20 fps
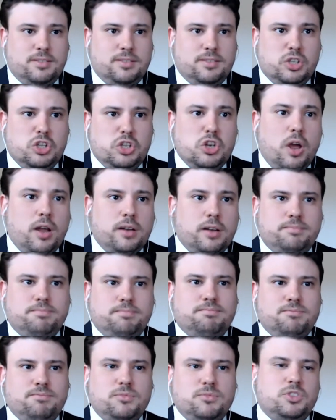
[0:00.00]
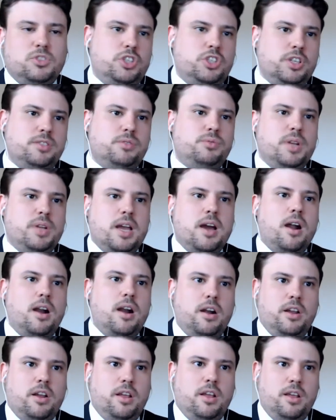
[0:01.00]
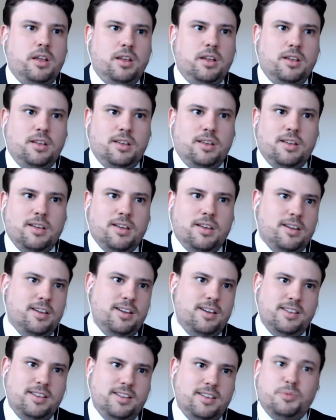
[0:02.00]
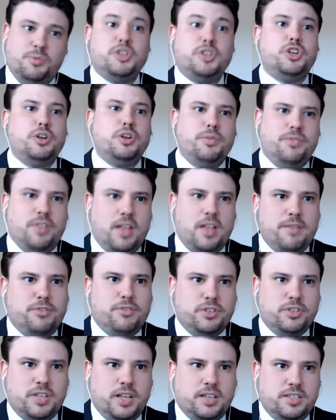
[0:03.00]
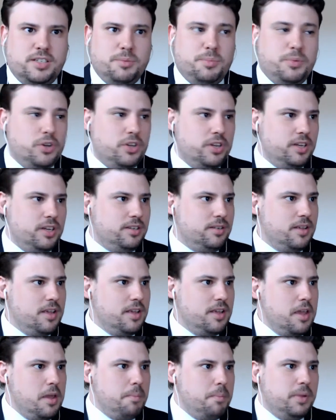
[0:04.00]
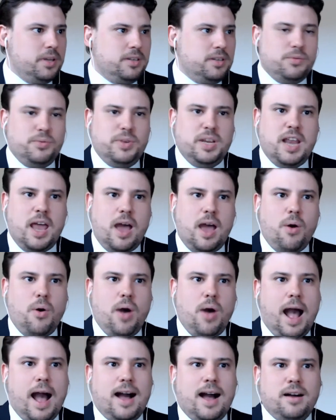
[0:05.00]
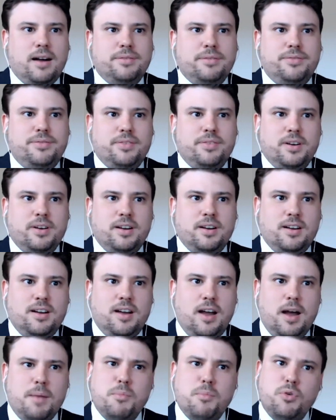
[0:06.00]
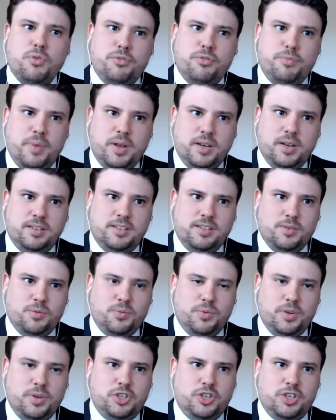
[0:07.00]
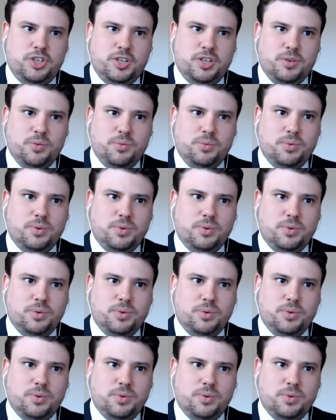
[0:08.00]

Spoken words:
not just regarding the regional flavors, as you put it, but we now have a movement which